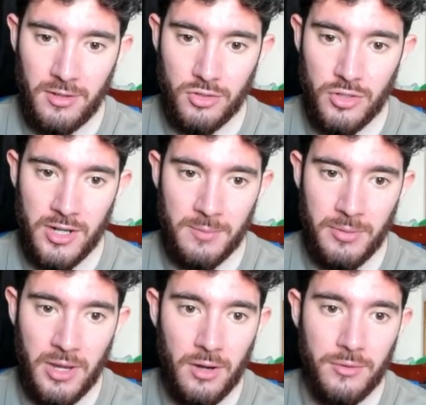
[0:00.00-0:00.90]
all trading
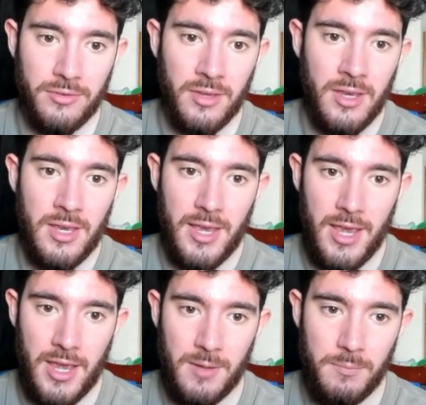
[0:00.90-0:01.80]
pairs,
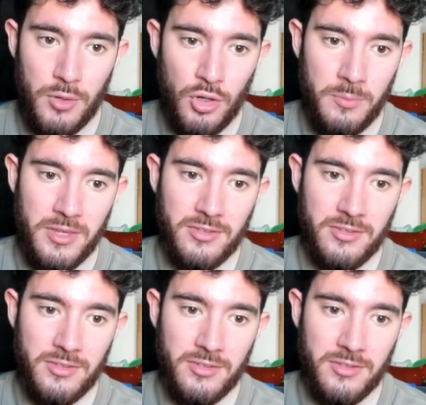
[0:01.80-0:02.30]
and boom, these